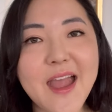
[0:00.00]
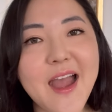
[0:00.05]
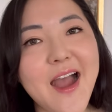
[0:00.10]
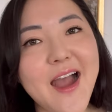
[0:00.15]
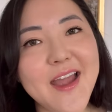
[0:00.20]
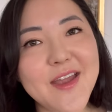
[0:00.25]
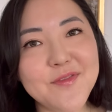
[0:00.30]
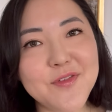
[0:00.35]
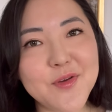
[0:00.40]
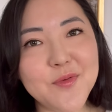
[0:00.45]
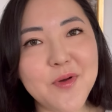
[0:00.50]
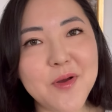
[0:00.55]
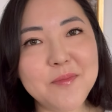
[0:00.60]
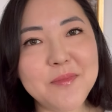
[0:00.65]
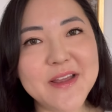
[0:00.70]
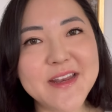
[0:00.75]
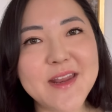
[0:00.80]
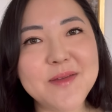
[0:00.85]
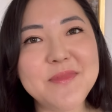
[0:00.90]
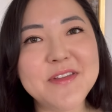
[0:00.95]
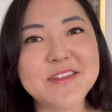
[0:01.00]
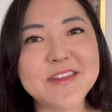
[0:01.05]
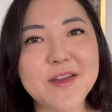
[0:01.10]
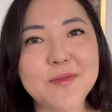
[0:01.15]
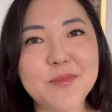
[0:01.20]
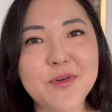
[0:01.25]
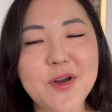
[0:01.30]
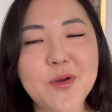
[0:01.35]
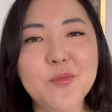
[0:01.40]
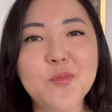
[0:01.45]
Hi everyone, my name is
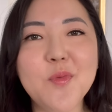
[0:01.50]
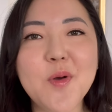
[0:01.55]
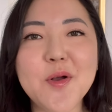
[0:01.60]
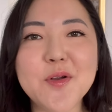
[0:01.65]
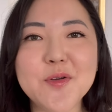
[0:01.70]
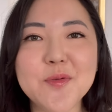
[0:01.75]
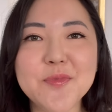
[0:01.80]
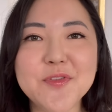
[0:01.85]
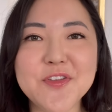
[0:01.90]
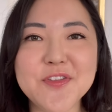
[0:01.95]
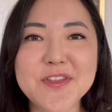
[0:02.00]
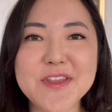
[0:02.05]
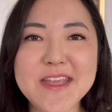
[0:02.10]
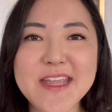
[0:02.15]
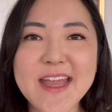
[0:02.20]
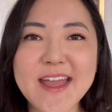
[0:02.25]
Deborah and welcome to The